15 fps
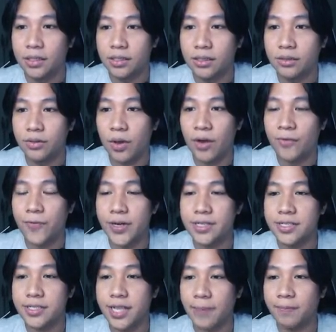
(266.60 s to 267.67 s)
So ang
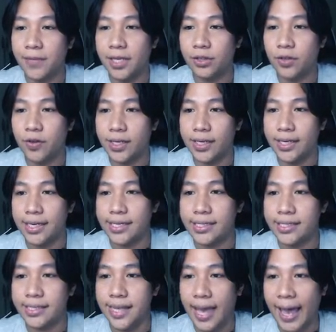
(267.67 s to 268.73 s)
first step dito
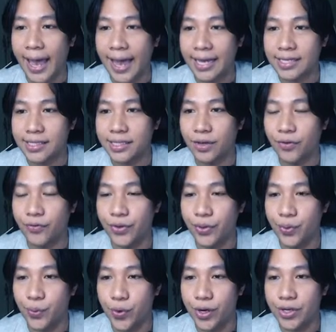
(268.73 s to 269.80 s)
is ask
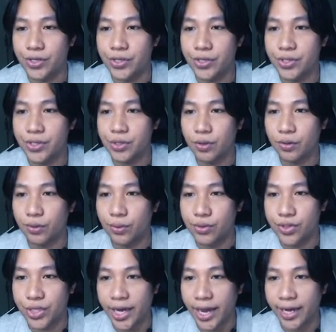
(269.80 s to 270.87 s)
viewers to
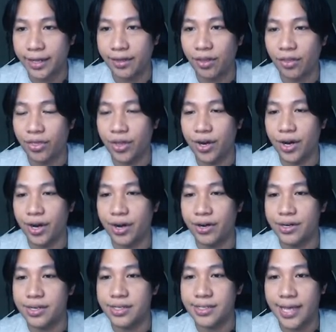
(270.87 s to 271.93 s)
check
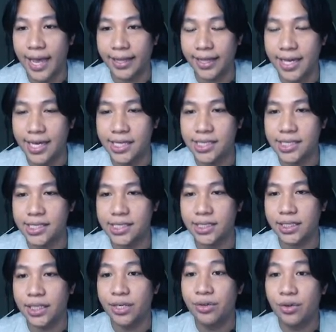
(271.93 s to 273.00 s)
their settings.
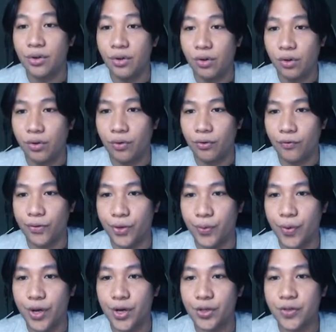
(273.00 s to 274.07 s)

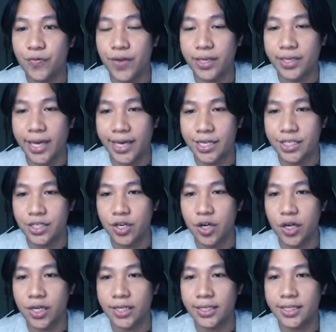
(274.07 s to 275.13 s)
Viewer
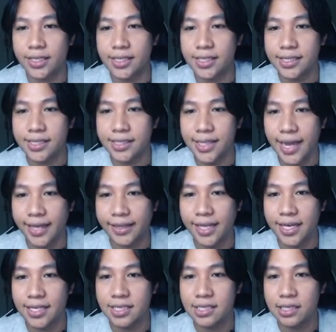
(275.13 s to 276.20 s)
notification
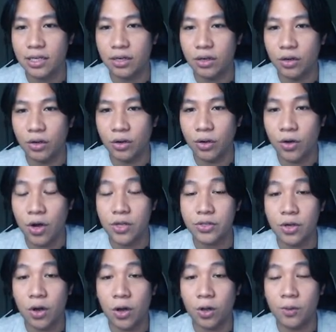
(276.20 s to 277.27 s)
settings
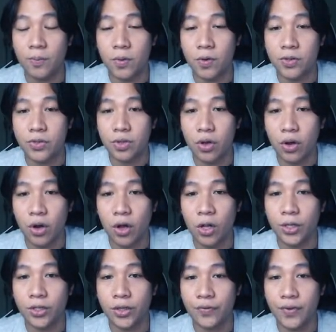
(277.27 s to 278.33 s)
cause almost
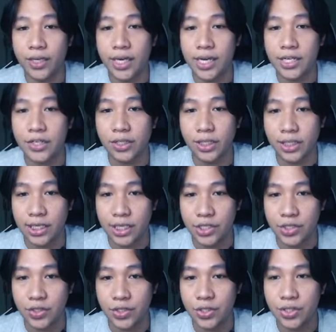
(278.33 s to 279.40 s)
all notification
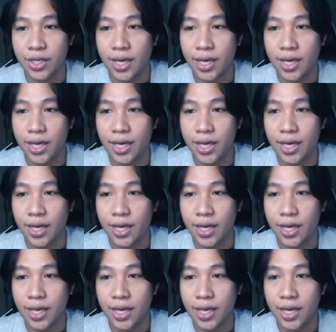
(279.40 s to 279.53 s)
issues.